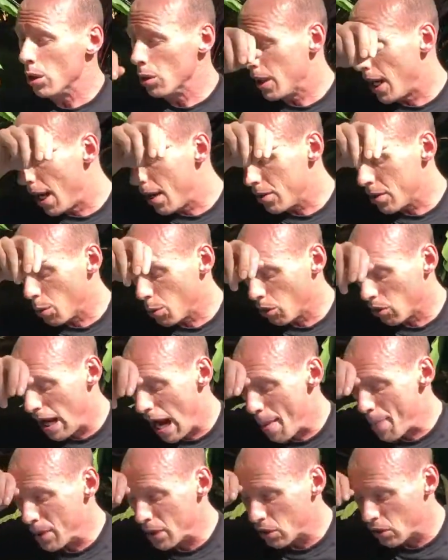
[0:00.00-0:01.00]
Okay, so we're
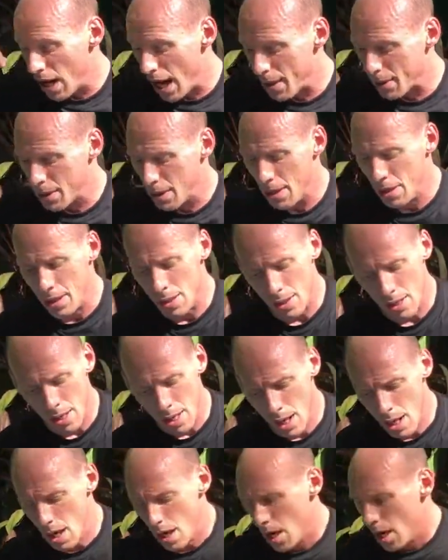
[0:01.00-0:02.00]
wrapping around,
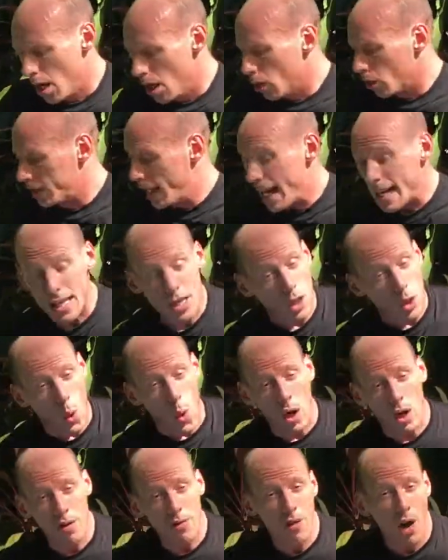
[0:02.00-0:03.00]
getting the
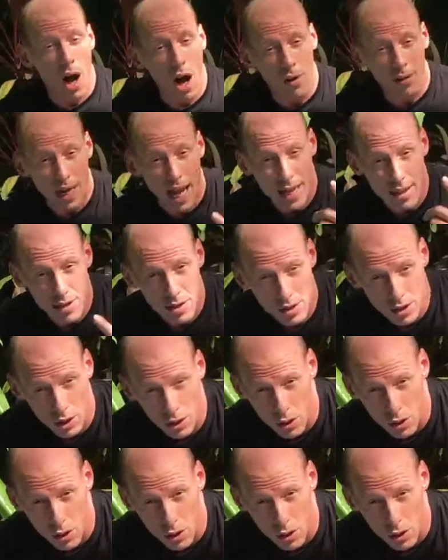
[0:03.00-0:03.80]
core involved and still